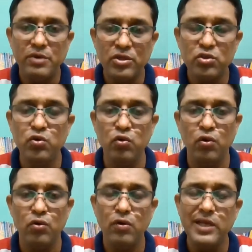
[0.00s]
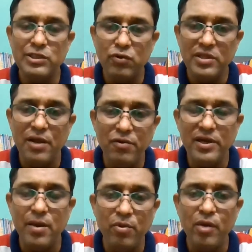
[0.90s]
school. Okay, so they will
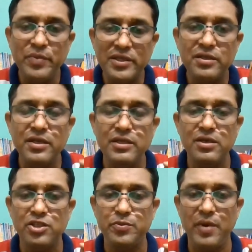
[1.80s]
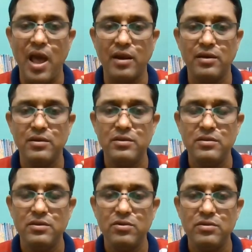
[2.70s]
develop a 3 years plan.
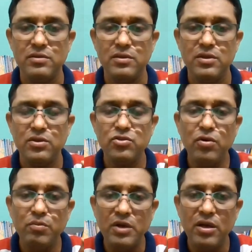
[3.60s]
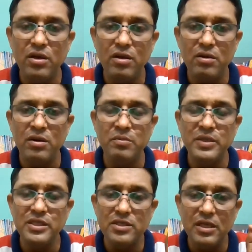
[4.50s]
So
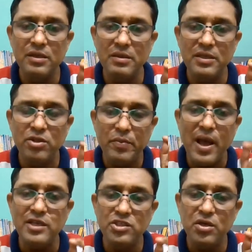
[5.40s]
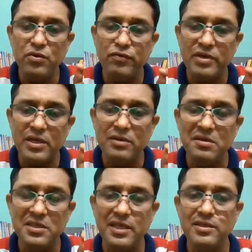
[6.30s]
means in the first year, what are the
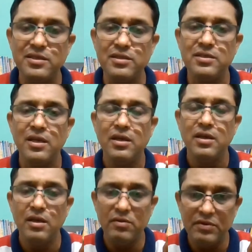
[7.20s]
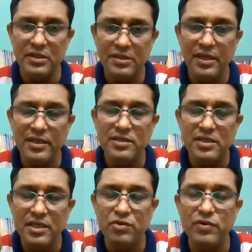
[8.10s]
thing is
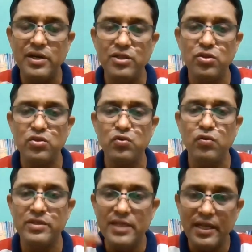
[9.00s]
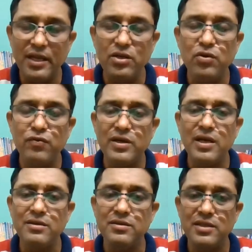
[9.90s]
required in the school. Second year, what
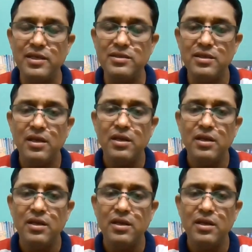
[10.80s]
are the things